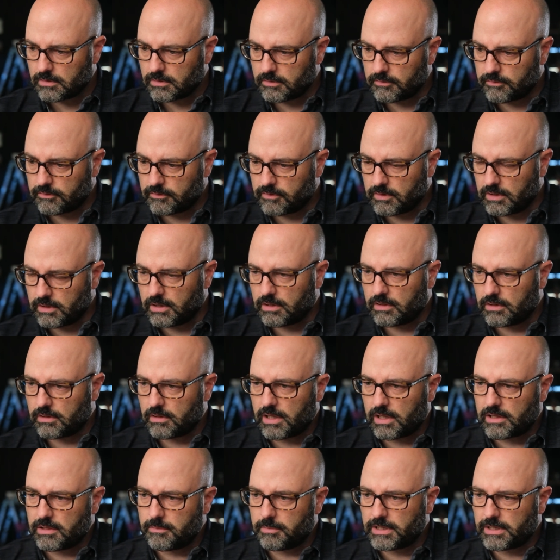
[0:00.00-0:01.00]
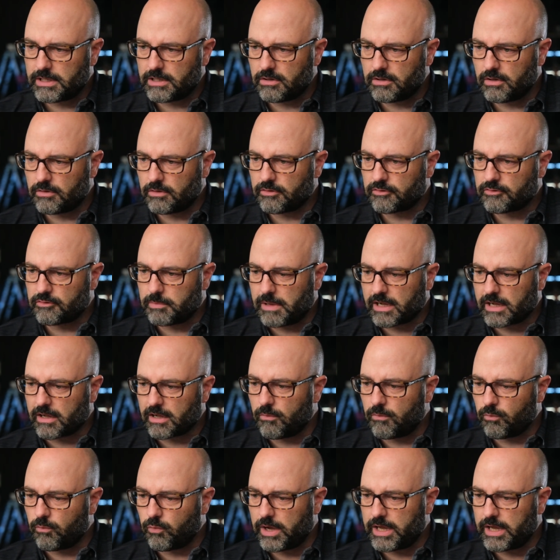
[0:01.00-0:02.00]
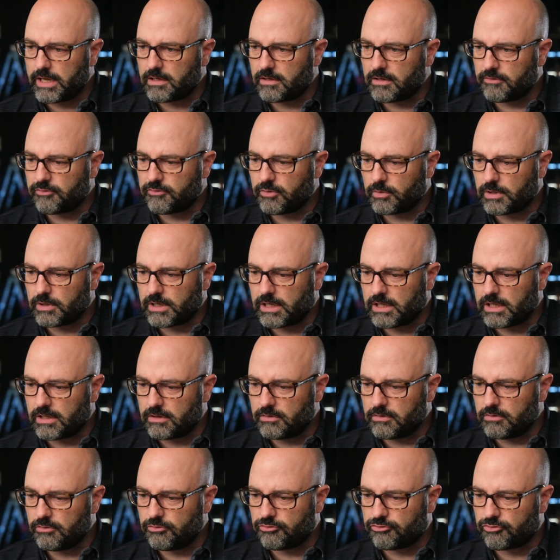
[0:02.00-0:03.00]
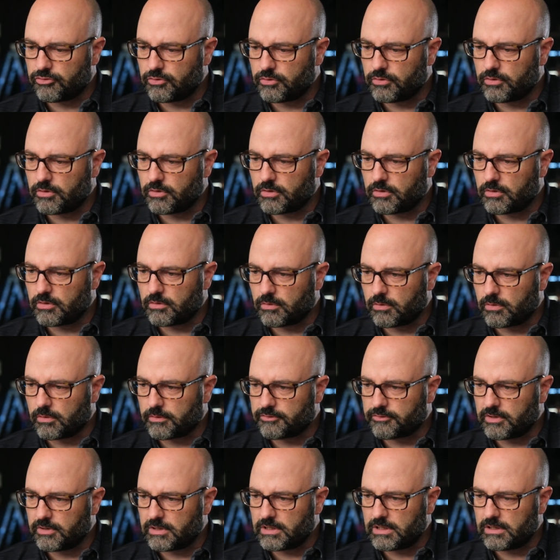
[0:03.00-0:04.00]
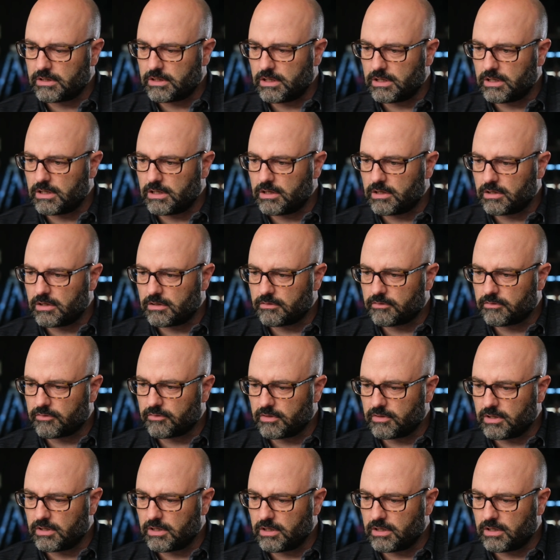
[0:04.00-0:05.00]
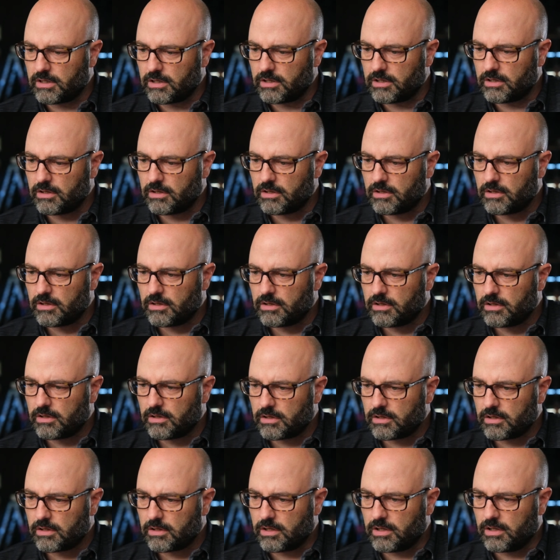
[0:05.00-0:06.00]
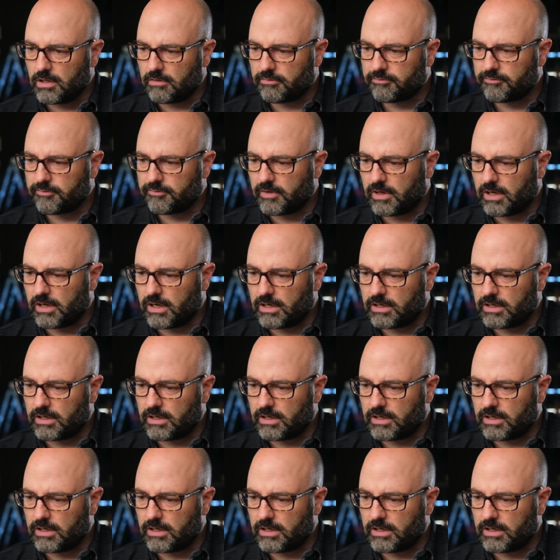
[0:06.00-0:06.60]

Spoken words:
Let's see. Anybody know the spec on weight? If you want to hit New Shooter or CineD and see if